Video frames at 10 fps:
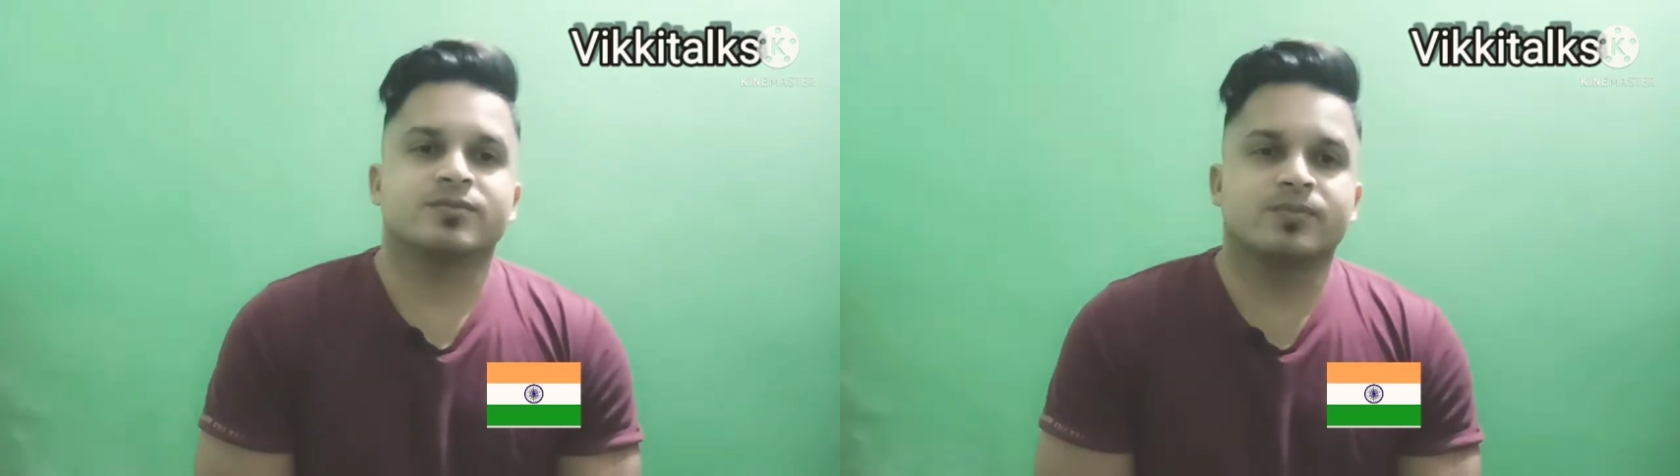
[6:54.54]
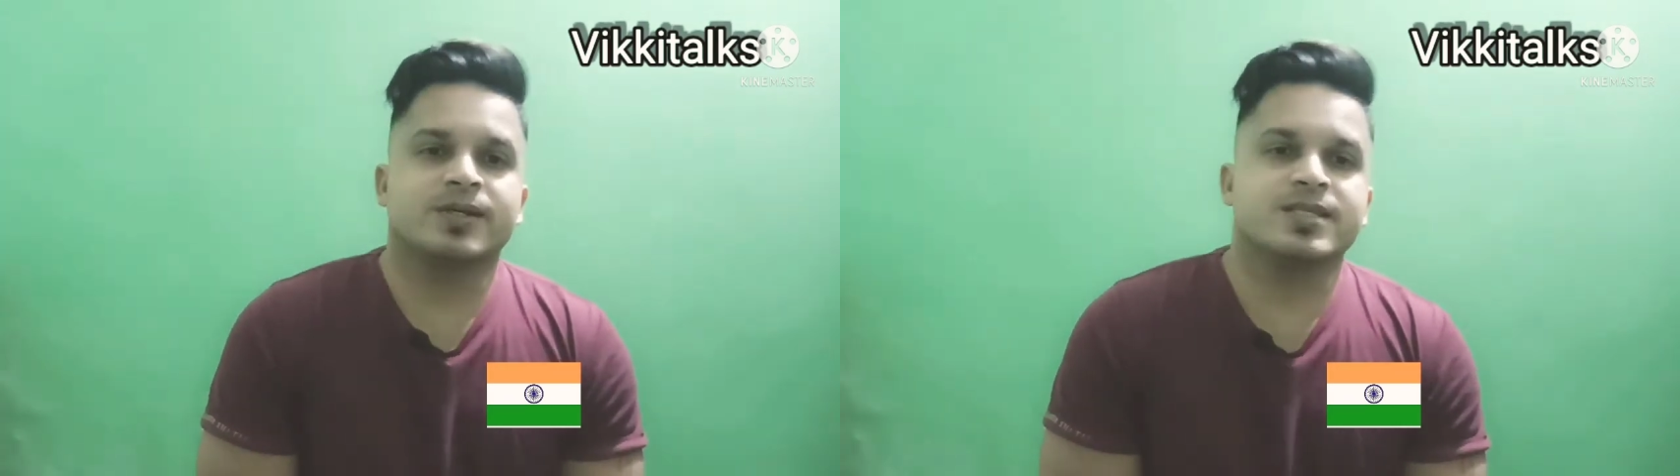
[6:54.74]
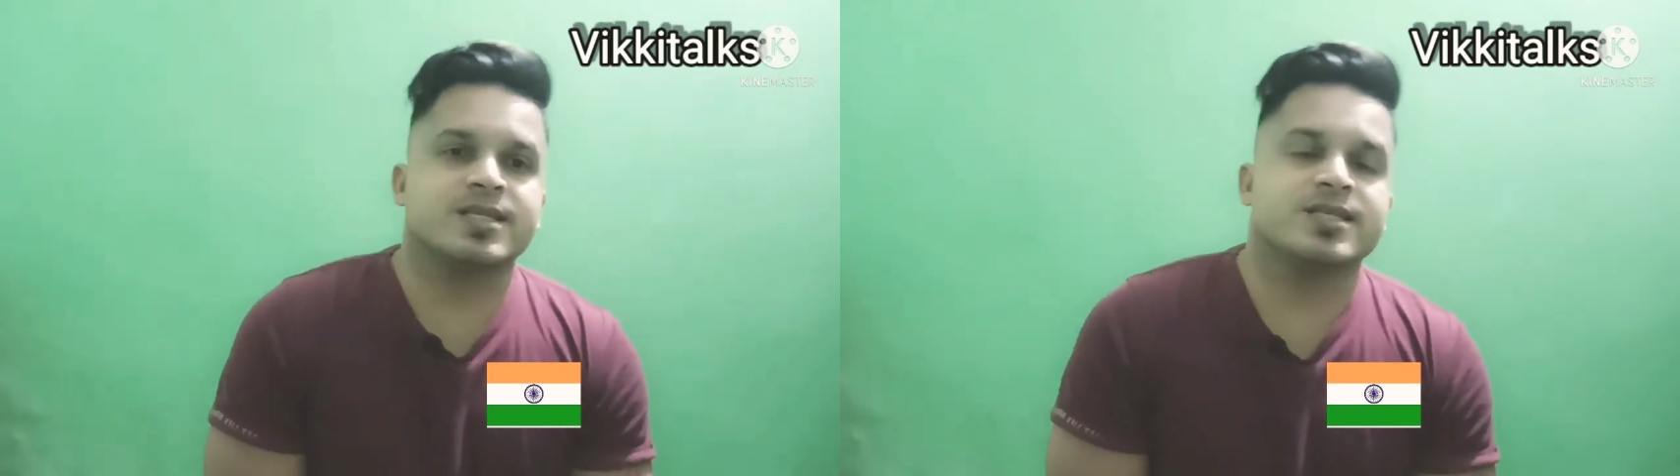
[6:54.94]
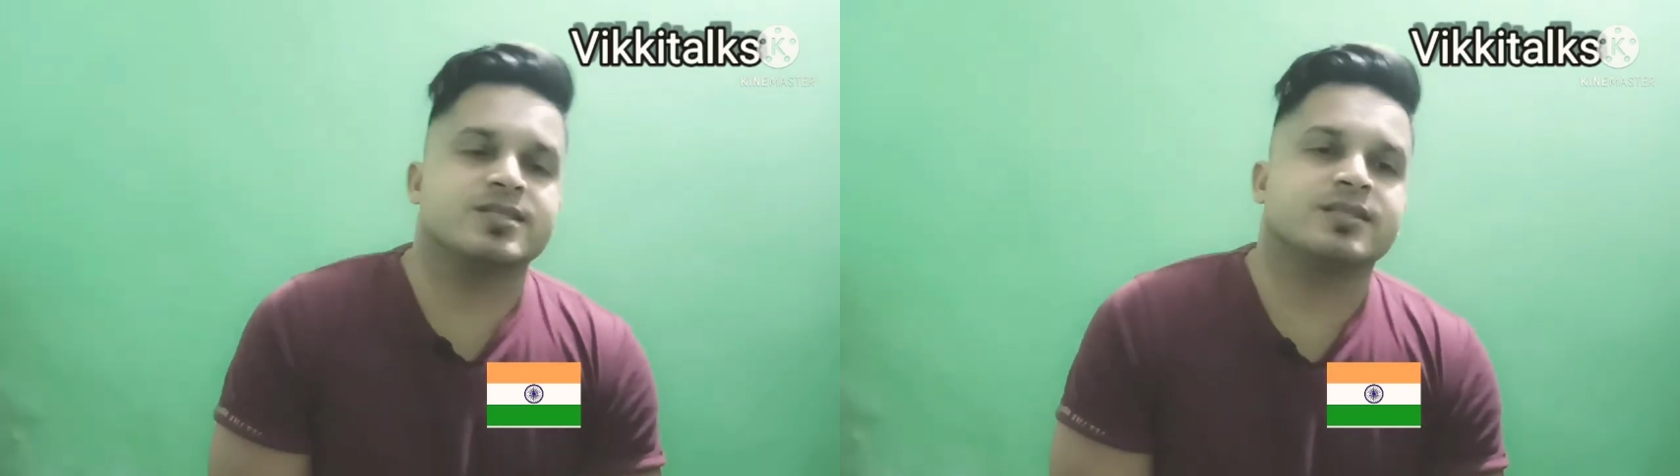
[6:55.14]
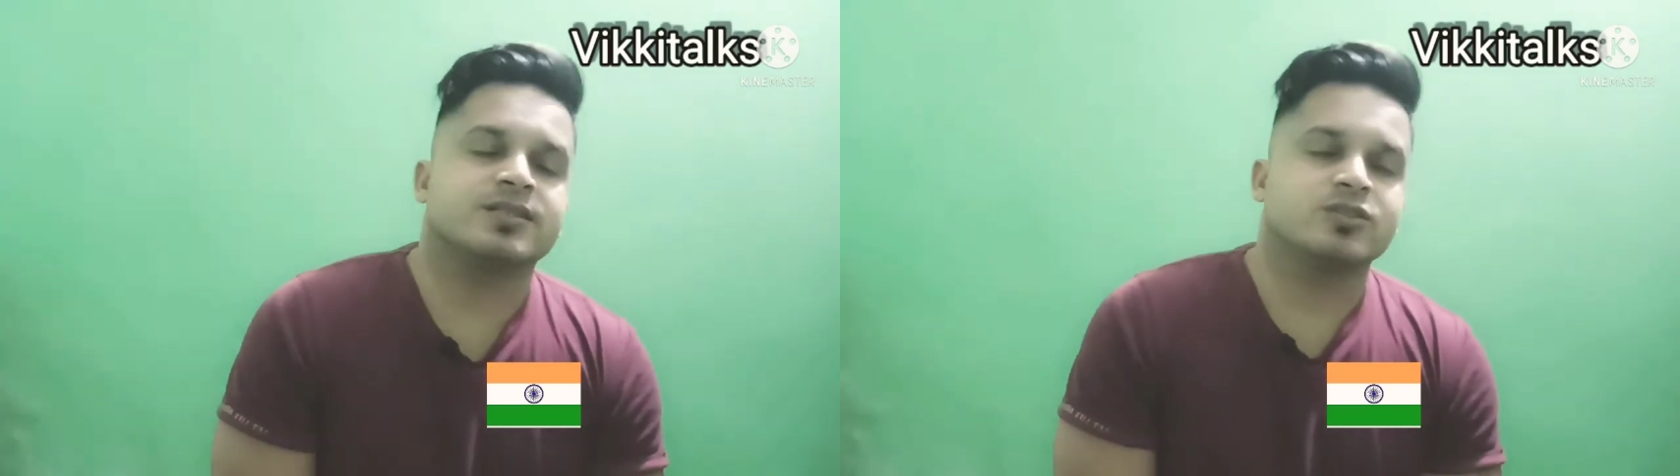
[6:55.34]

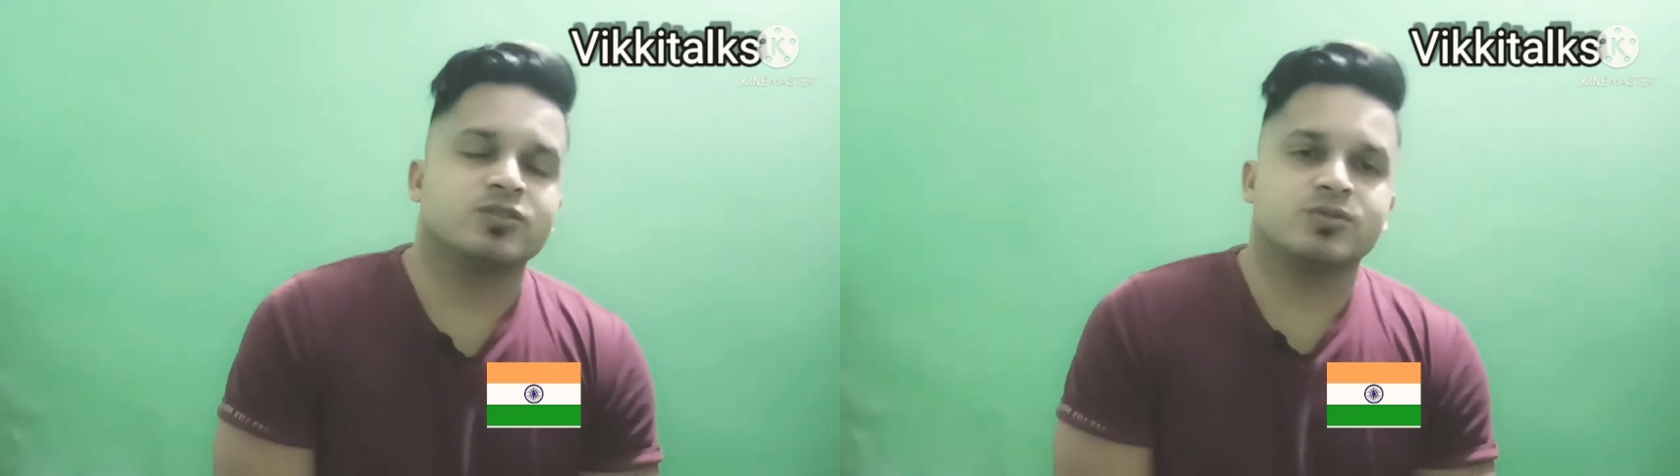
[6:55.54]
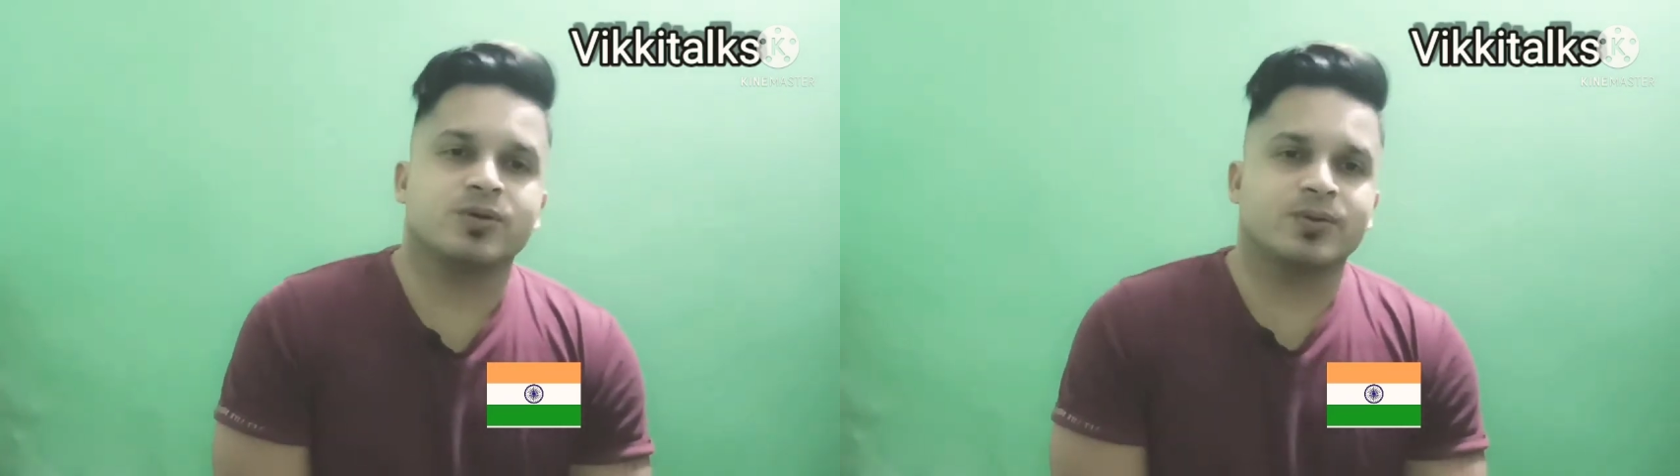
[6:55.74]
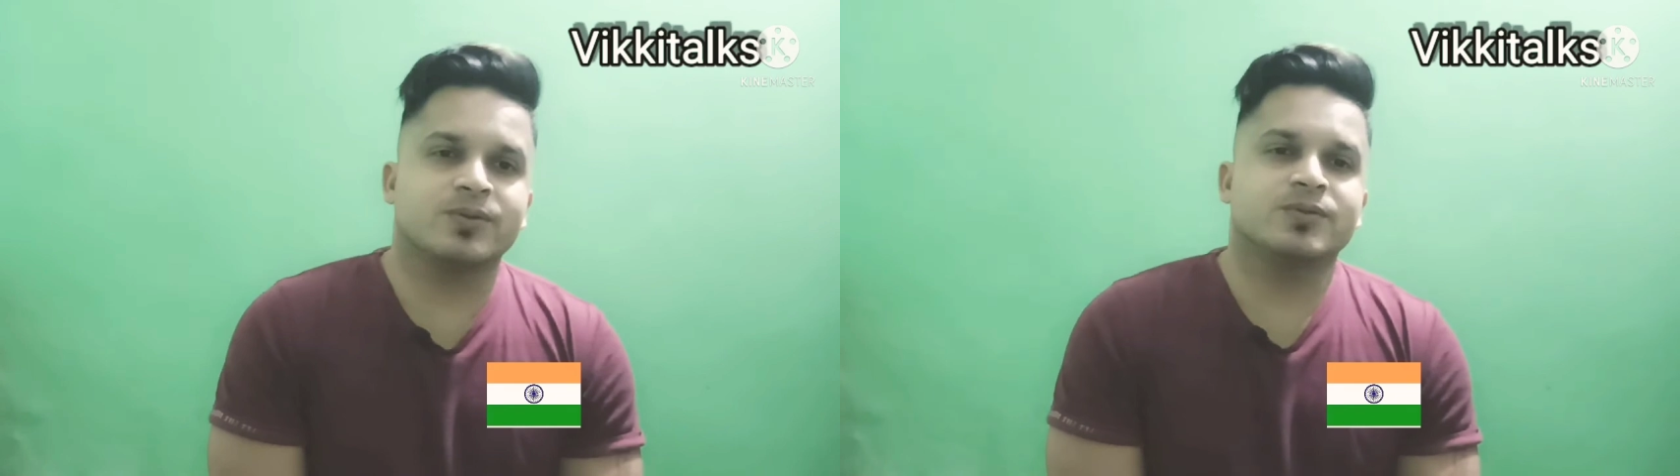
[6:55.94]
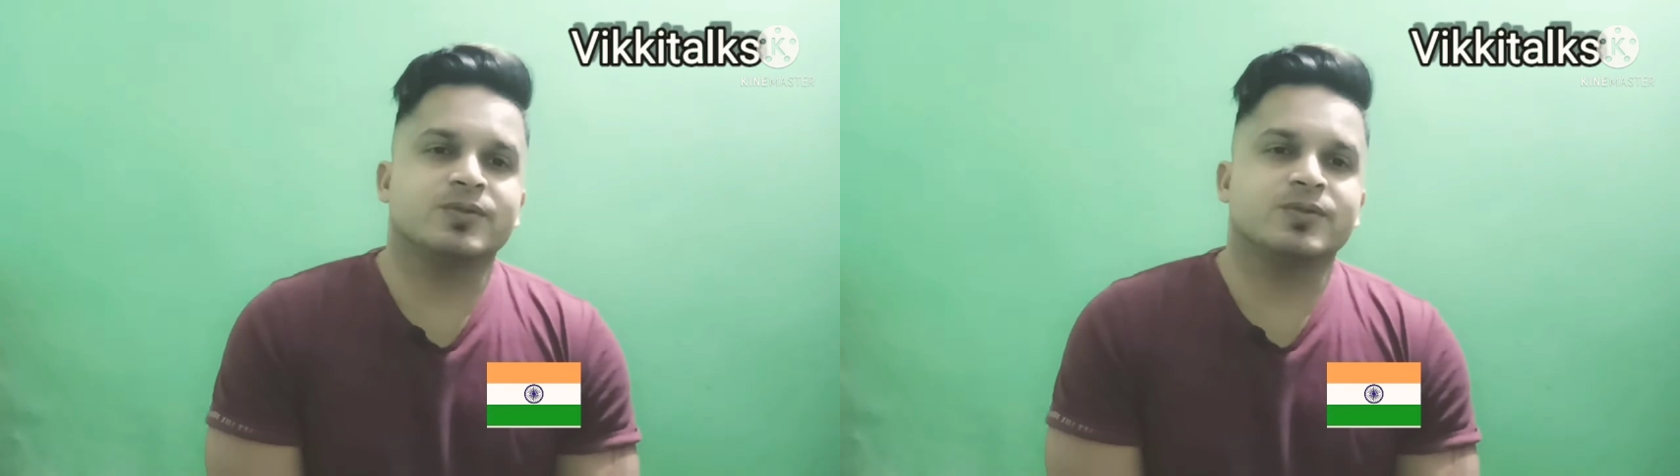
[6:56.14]
buses. So